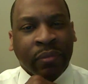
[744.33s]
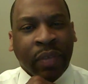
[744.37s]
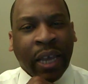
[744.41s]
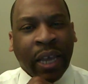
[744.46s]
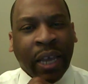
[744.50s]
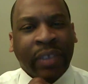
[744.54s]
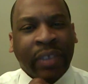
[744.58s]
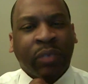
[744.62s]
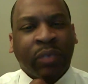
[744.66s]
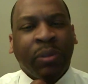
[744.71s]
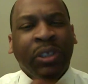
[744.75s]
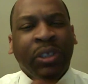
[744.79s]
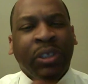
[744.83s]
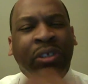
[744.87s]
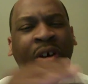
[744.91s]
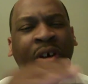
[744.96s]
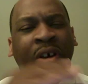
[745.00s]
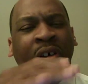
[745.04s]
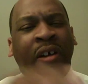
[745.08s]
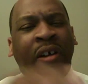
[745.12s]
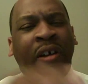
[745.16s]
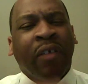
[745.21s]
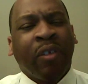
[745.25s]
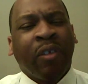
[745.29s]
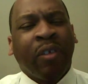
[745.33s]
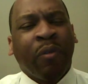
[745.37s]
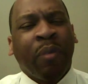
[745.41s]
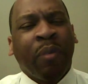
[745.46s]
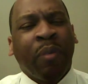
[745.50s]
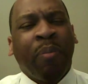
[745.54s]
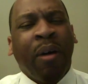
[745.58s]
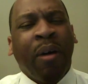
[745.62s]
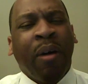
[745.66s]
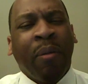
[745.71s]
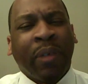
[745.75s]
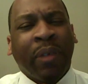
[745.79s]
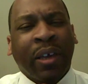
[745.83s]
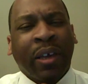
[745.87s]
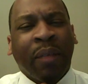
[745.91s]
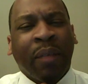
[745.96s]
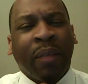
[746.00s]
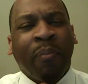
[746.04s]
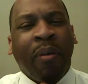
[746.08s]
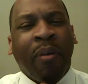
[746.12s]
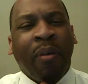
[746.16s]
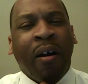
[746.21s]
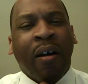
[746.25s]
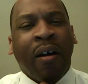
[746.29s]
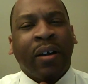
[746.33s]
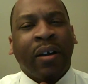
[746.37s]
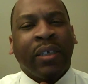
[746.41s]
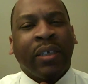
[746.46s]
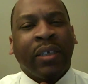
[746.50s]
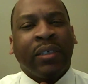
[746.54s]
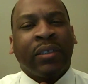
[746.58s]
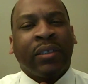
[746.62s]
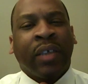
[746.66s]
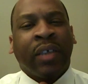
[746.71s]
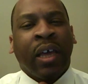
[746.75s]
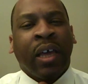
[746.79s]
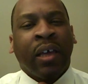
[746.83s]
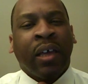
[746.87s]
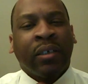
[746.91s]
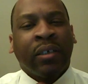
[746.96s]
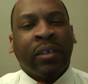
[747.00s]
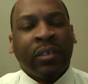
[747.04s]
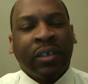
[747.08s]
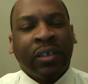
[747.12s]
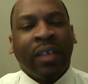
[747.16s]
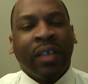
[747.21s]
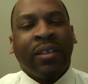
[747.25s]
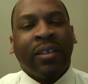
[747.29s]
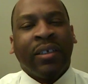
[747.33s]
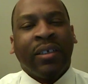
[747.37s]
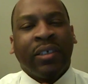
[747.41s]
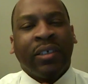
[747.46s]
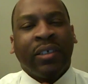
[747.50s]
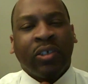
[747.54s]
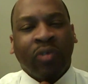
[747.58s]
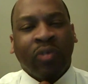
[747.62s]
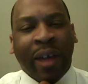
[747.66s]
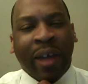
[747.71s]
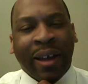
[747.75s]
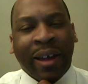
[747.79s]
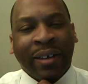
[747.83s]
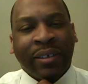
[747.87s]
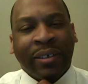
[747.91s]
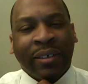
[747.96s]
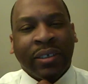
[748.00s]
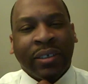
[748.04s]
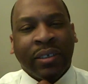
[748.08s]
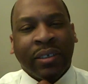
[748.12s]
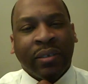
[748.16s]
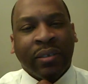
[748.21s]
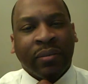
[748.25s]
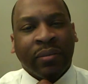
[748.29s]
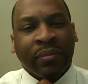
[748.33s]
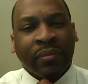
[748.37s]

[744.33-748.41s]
as a result of the Republican Party's Southern strategy,